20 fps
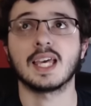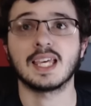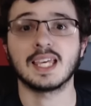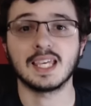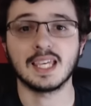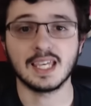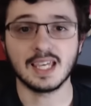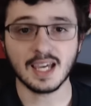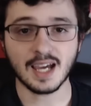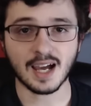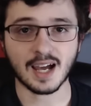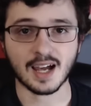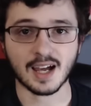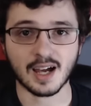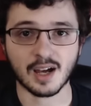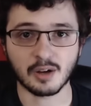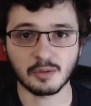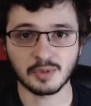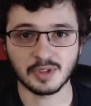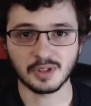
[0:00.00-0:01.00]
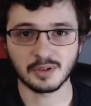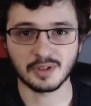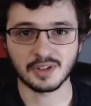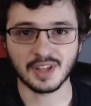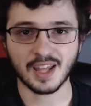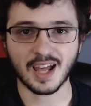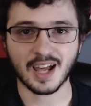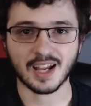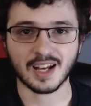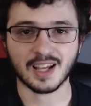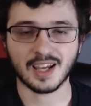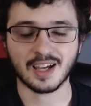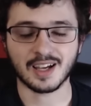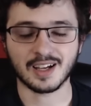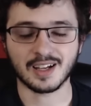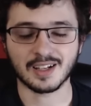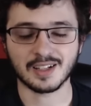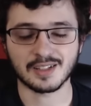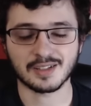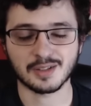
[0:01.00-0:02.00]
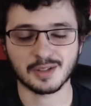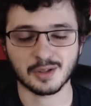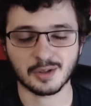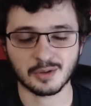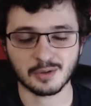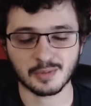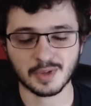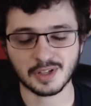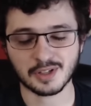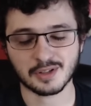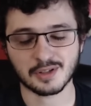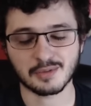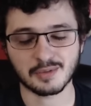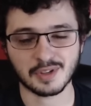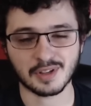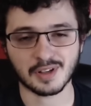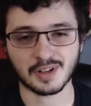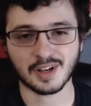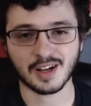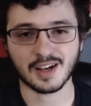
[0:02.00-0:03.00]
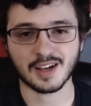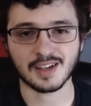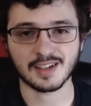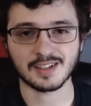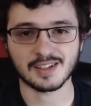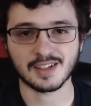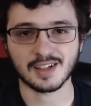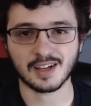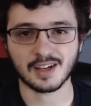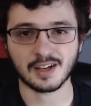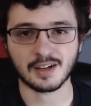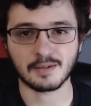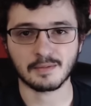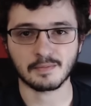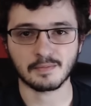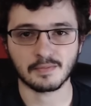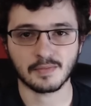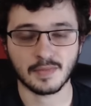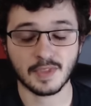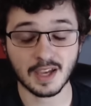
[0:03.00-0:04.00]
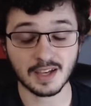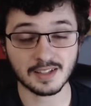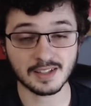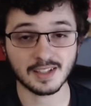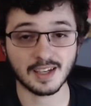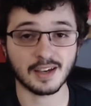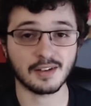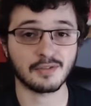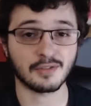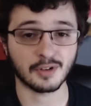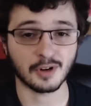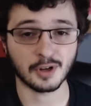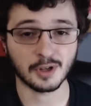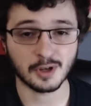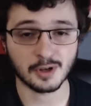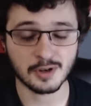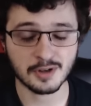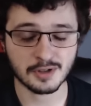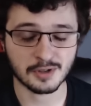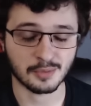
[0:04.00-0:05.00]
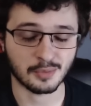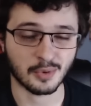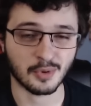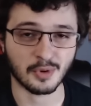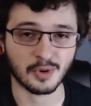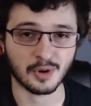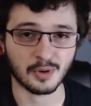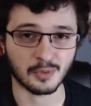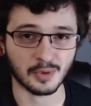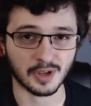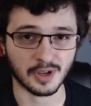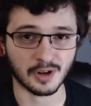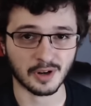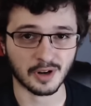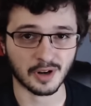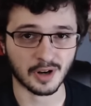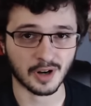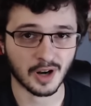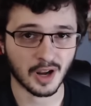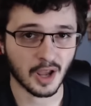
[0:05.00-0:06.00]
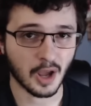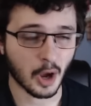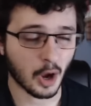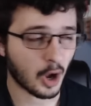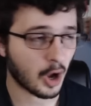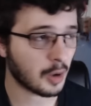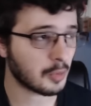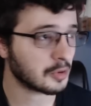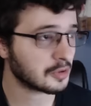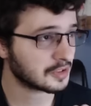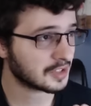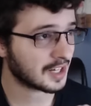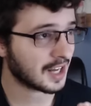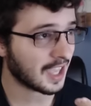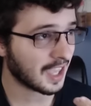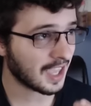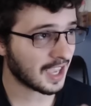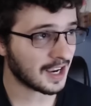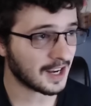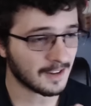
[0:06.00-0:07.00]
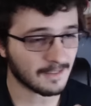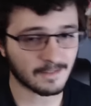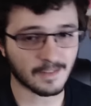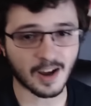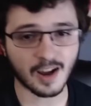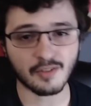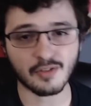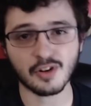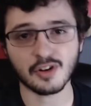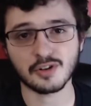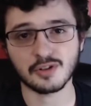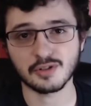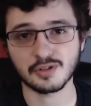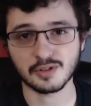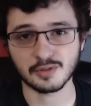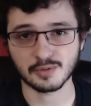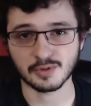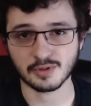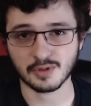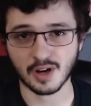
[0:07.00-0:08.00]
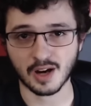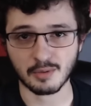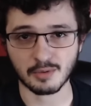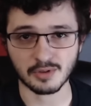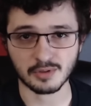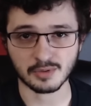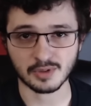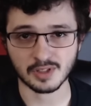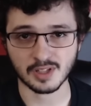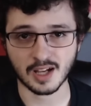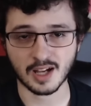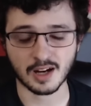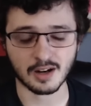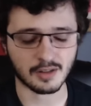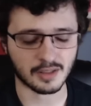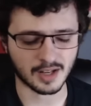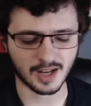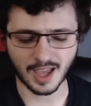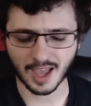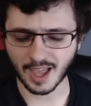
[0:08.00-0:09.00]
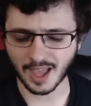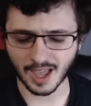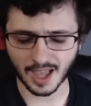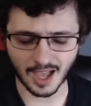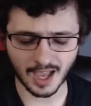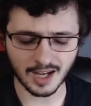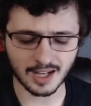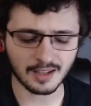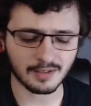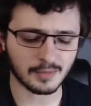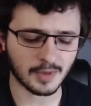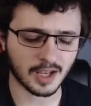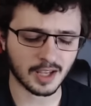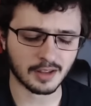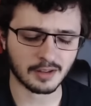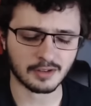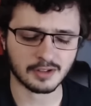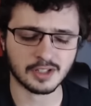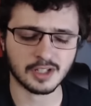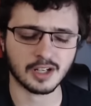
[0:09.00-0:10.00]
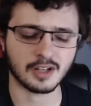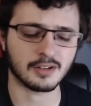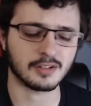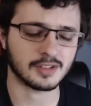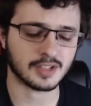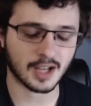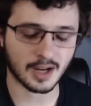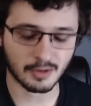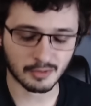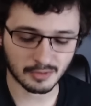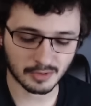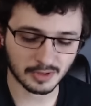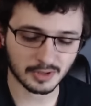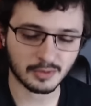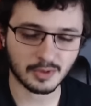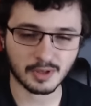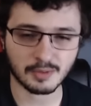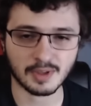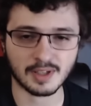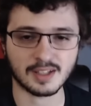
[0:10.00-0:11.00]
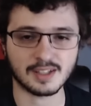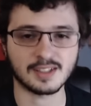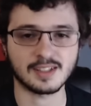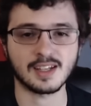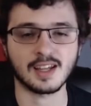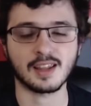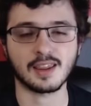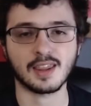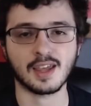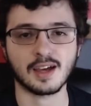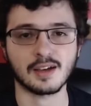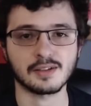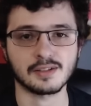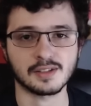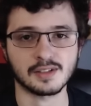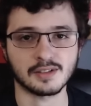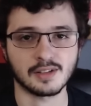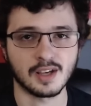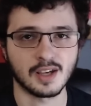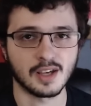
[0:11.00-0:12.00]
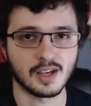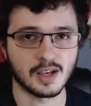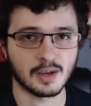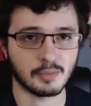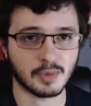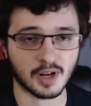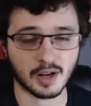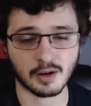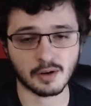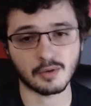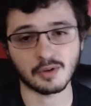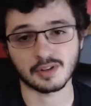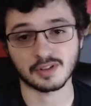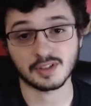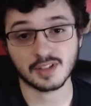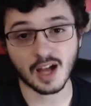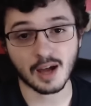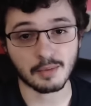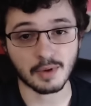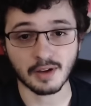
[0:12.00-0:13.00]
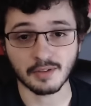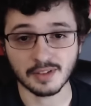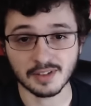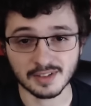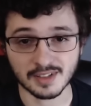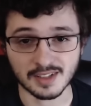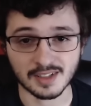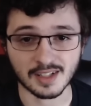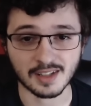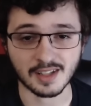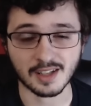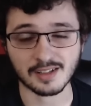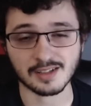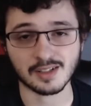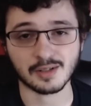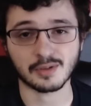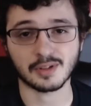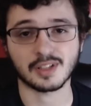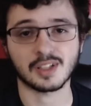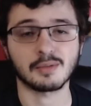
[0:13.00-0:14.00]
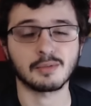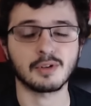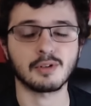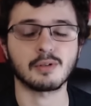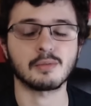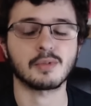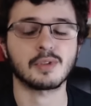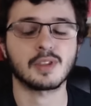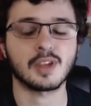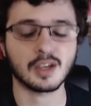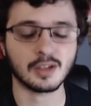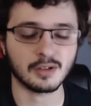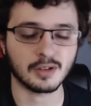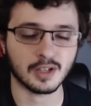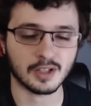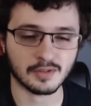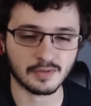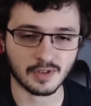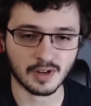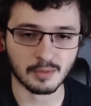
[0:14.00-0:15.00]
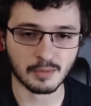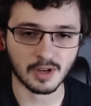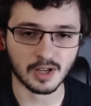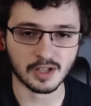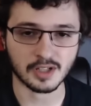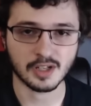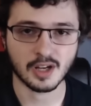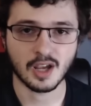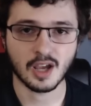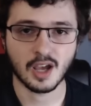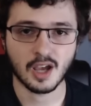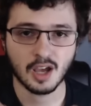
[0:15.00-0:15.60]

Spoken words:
yeah, I'll be doing that. So make sure to be there, guys. Thanks again for all your support. We are almost at 8,500 subscribers, which is higher than any of my other channels. I really want to make it to 10,000, but I don't want to stop, obviously, at 10,000. I want to keep going. But thank you guys very much.